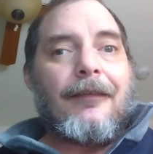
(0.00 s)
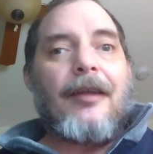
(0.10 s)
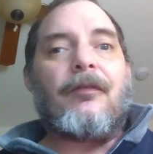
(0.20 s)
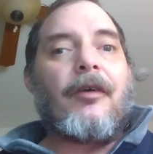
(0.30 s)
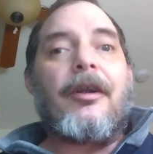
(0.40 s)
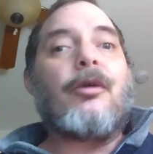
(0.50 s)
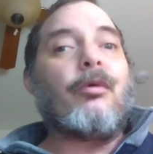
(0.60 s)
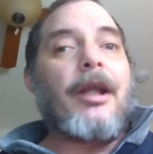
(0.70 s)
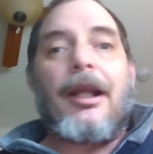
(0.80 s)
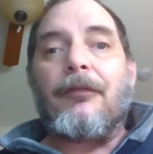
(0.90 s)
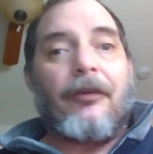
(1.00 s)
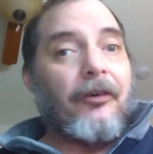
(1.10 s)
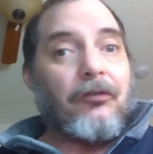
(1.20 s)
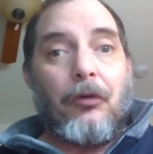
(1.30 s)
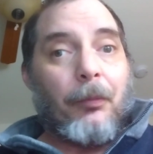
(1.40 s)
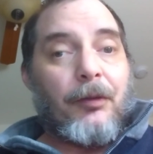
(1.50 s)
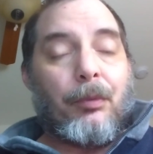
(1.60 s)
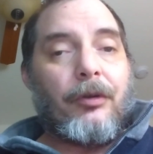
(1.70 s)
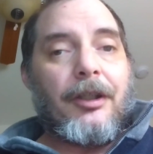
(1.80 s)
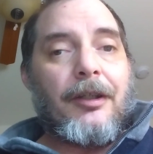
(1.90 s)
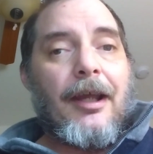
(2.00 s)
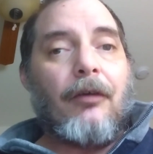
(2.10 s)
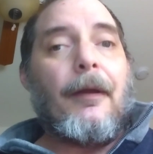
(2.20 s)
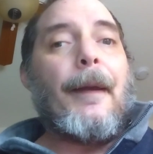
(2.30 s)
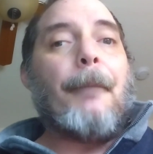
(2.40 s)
That's very creative. There is nobody putting you down.